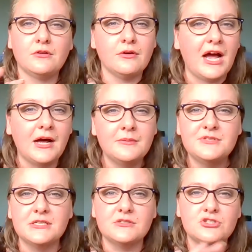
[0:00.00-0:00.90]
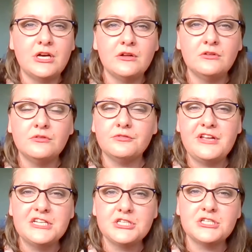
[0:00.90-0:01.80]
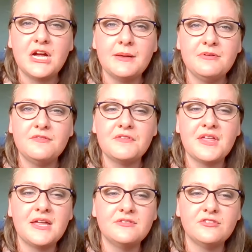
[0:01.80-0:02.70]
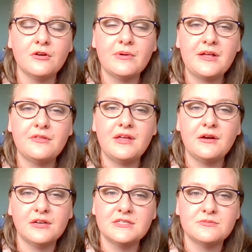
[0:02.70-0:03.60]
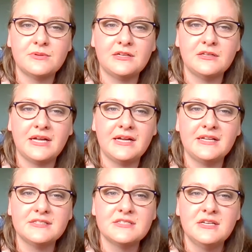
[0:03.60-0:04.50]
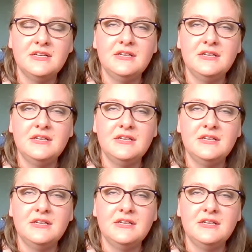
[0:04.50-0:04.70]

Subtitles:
crabs and shellfish type of things around there, as well as